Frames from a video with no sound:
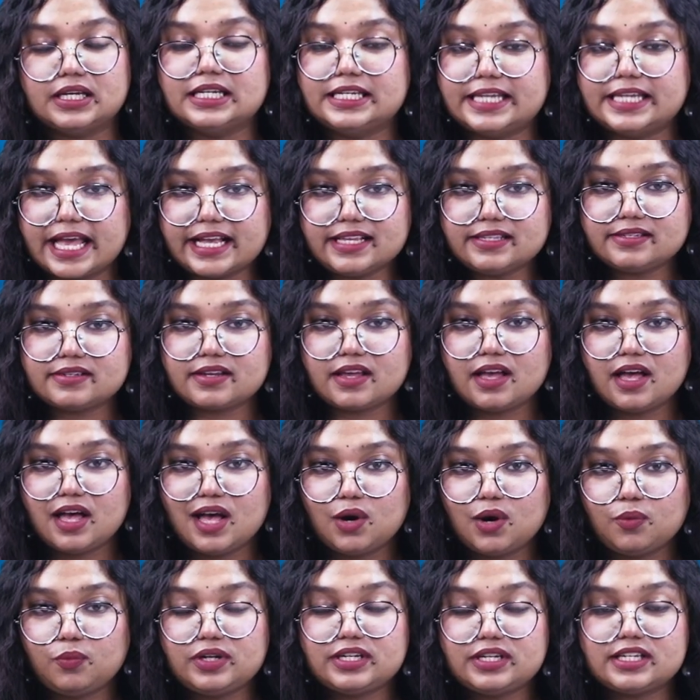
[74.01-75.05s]
Next,
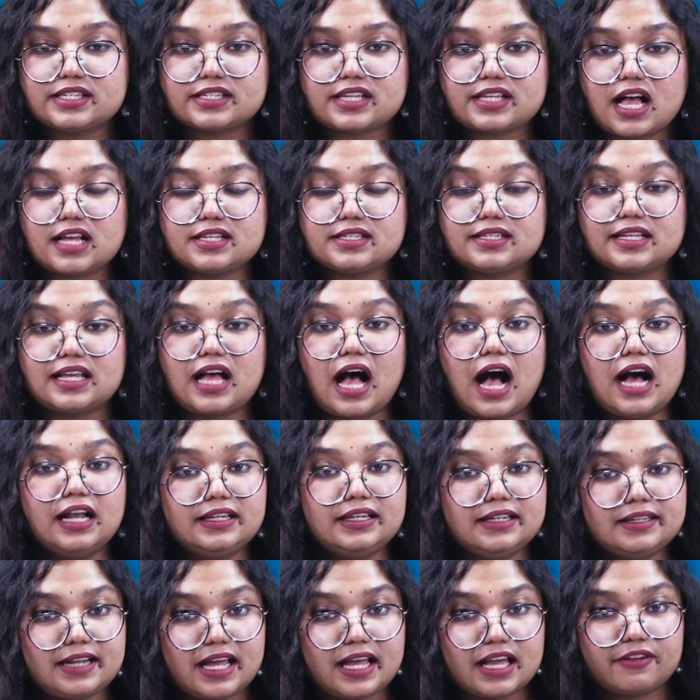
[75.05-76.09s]
we'll discuss the
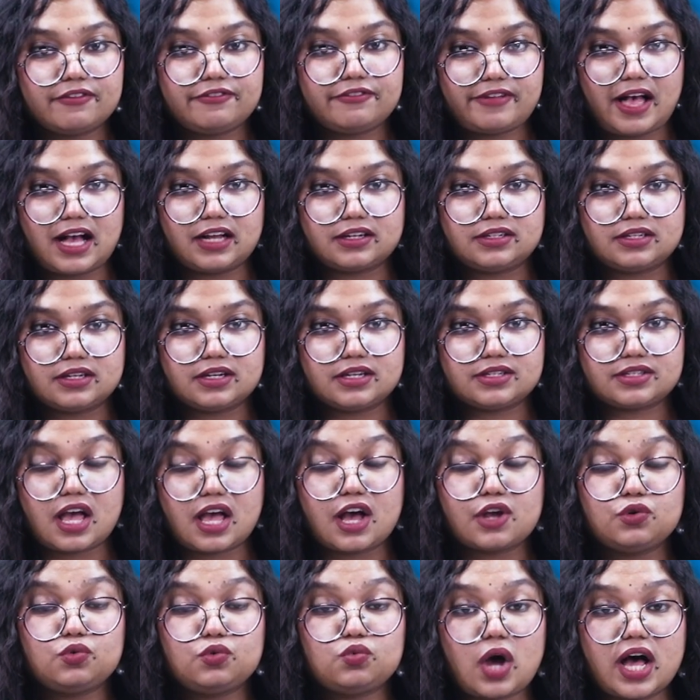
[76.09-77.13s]
underlying factors
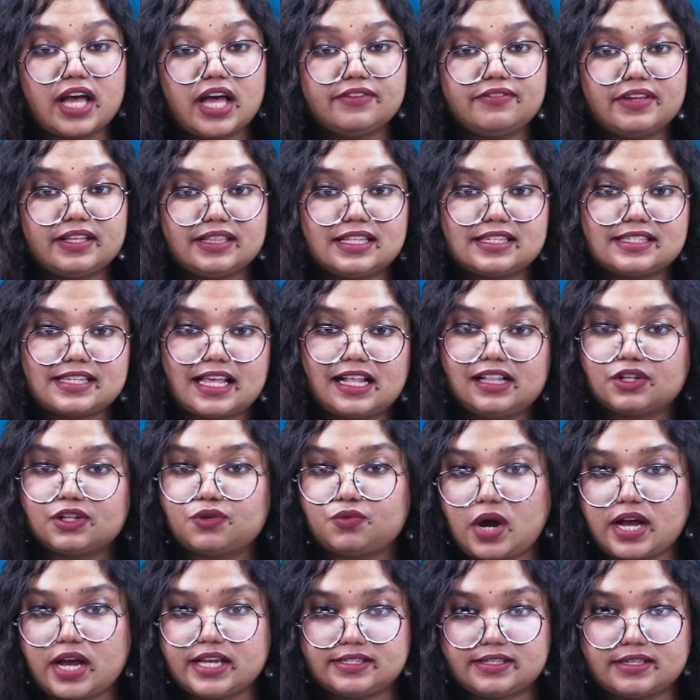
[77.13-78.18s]
driving this health
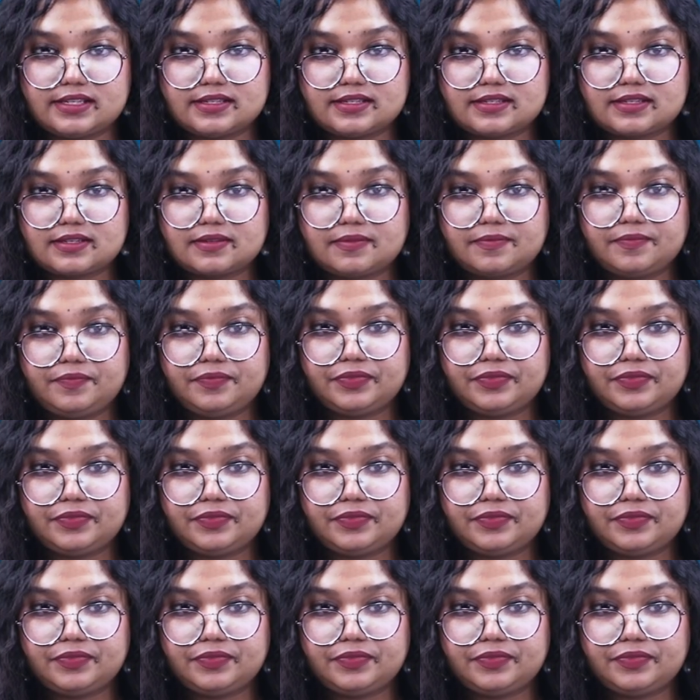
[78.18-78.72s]
crisis.